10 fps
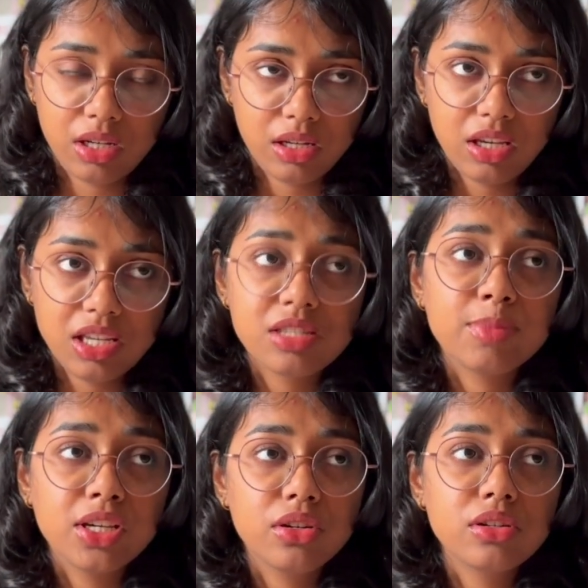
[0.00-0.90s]
is
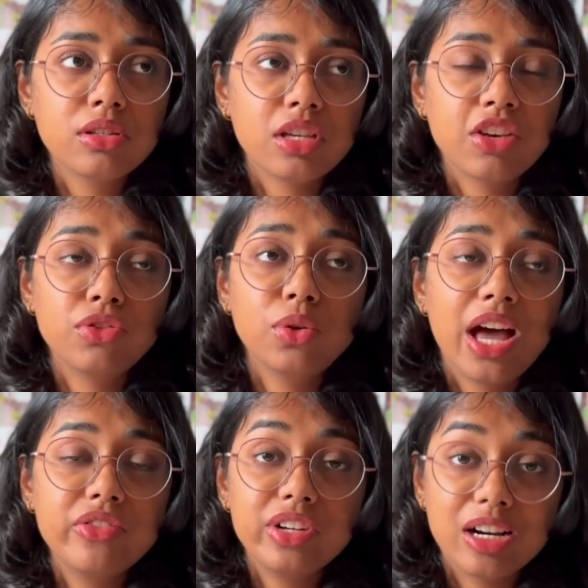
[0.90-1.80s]
because if you
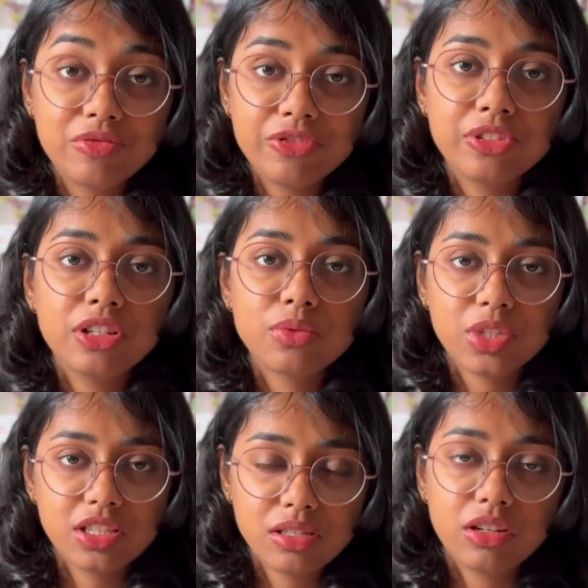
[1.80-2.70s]
have comfort
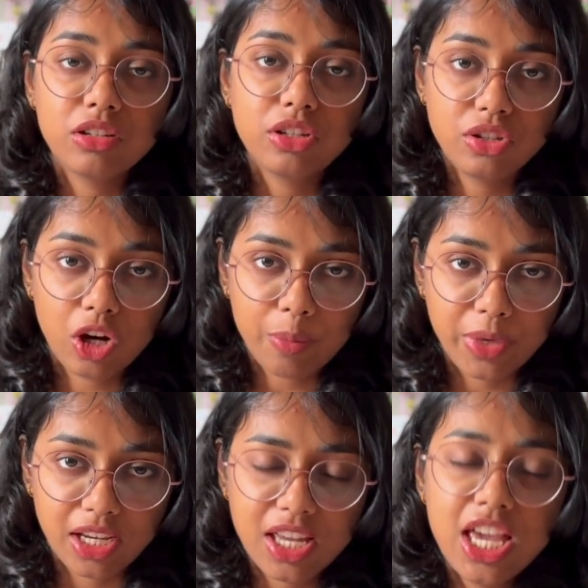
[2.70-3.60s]
with a certain
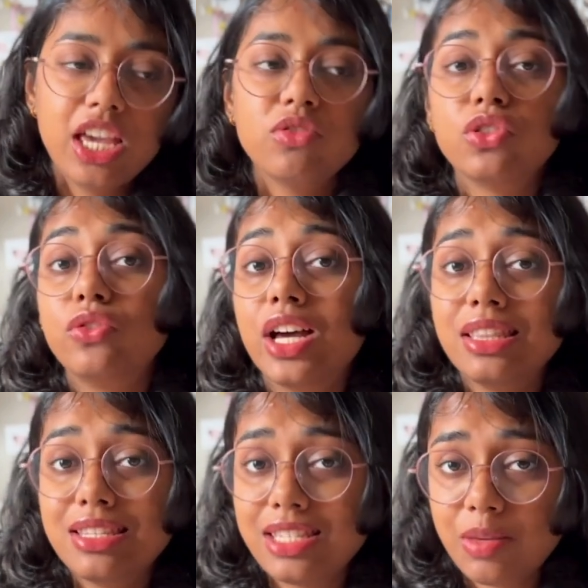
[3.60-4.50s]
topic, if you've
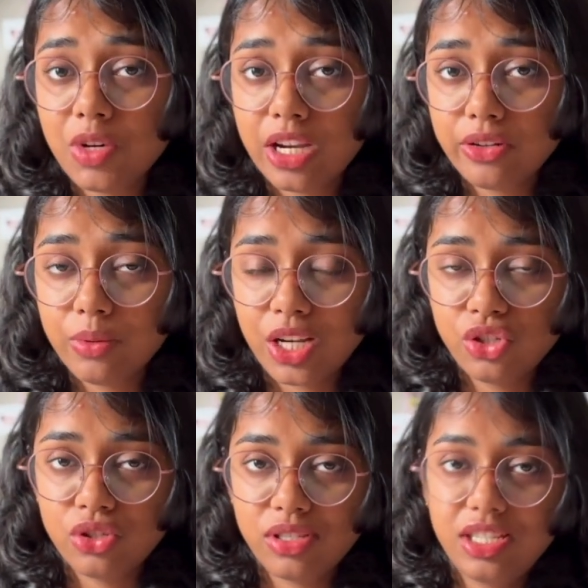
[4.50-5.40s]
done the same kind of
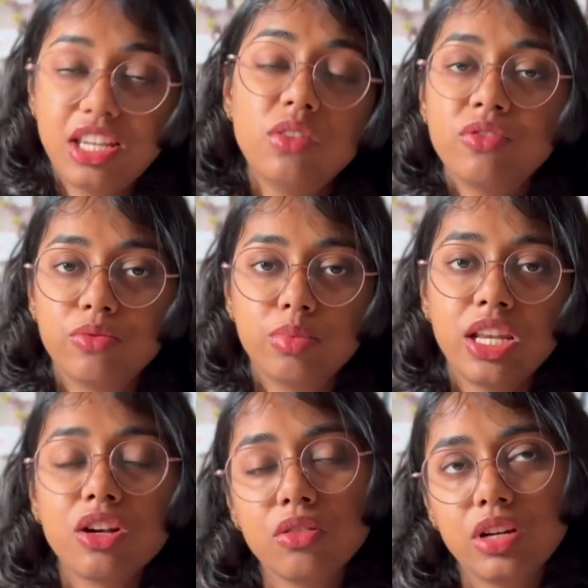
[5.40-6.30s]
questions, see
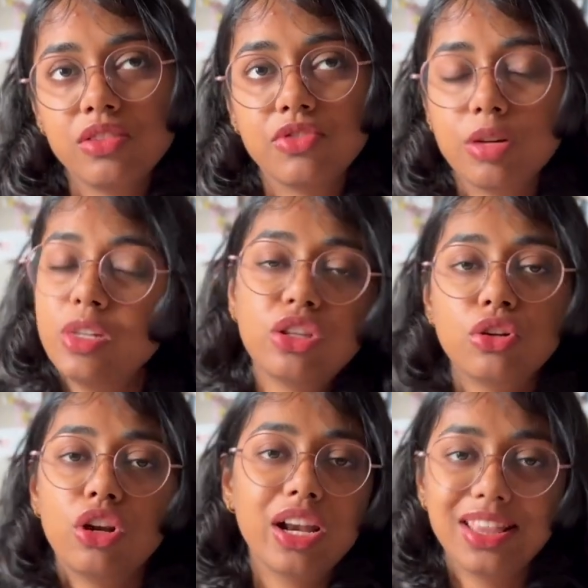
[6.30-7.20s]
in verbal
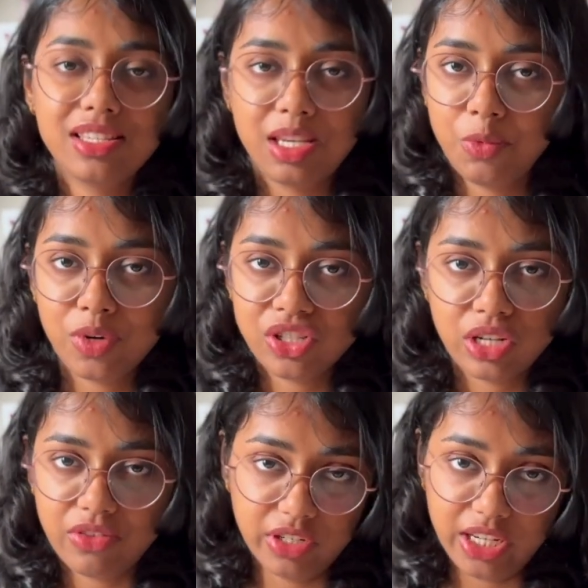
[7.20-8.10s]
you'll not get the same
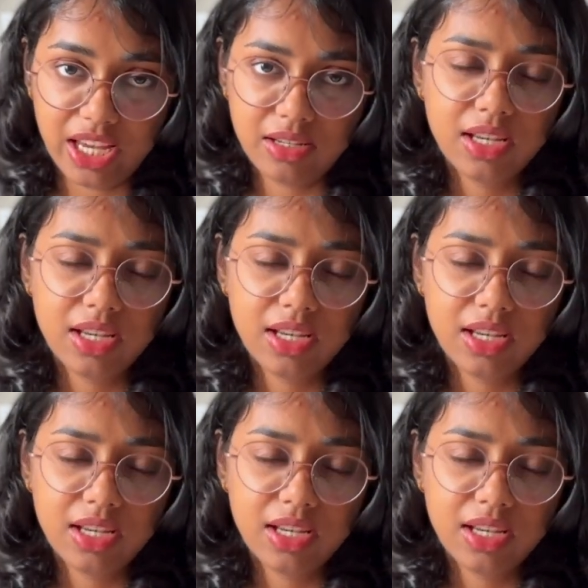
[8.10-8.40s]
question ever again,